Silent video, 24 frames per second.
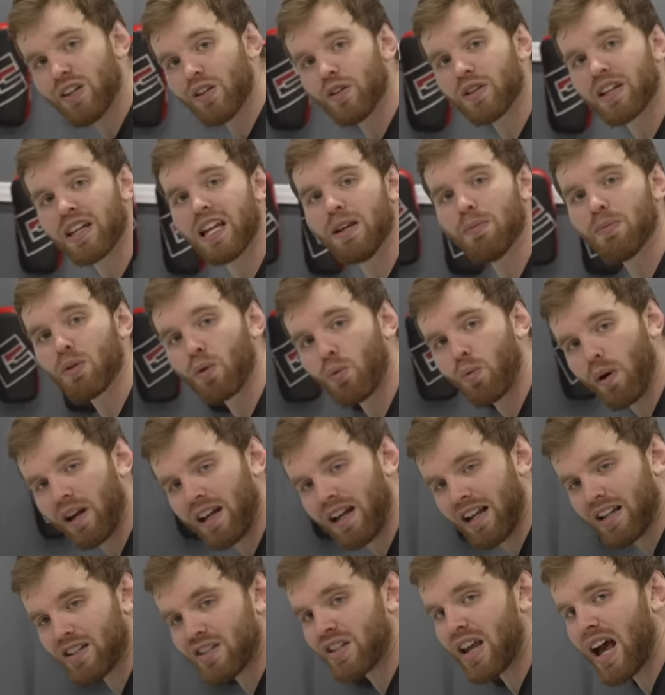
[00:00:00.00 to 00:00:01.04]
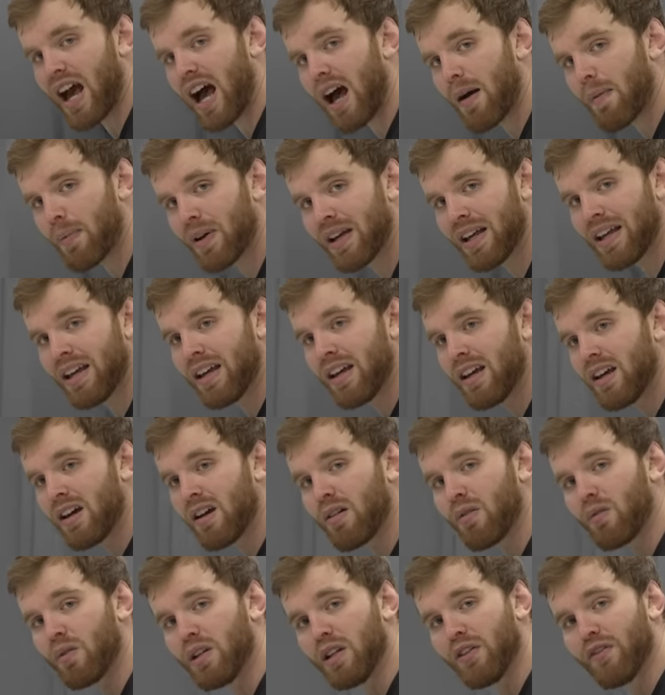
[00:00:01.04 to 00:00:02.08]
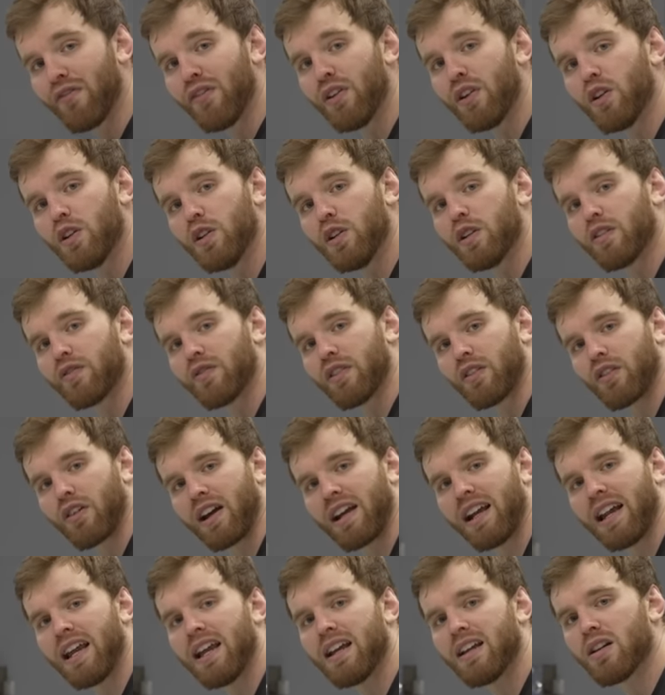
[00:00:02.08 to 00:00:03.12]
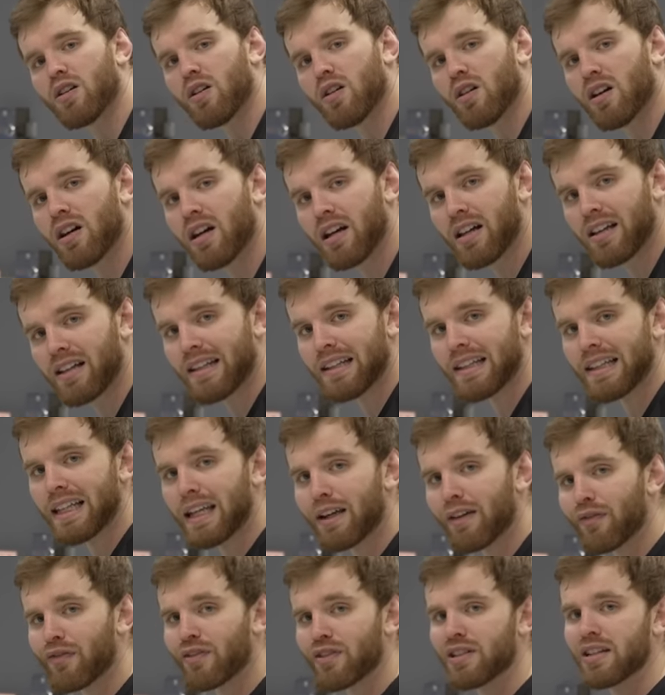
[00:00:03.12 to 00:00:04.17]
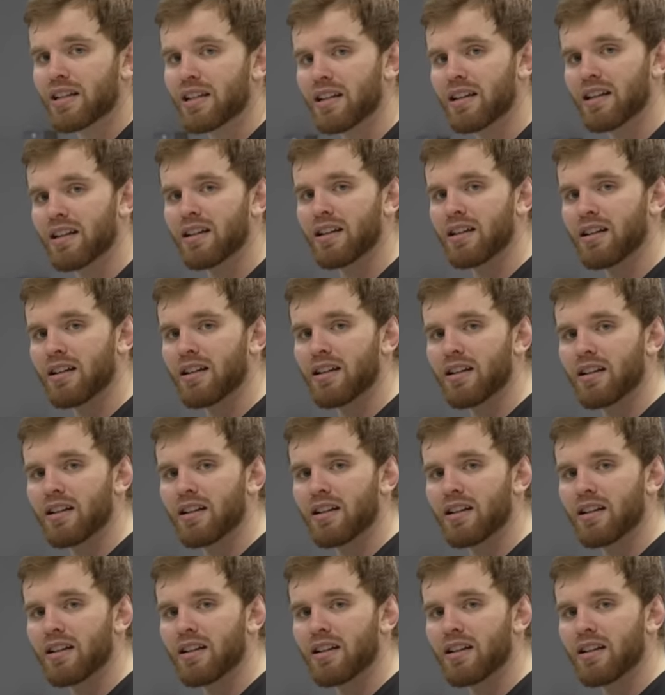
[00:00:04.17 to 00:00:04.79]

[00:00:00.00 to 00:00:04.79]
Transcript: Another pretty brutal setup we can do with the chin strap guillotine is to hit a guillotine from standing.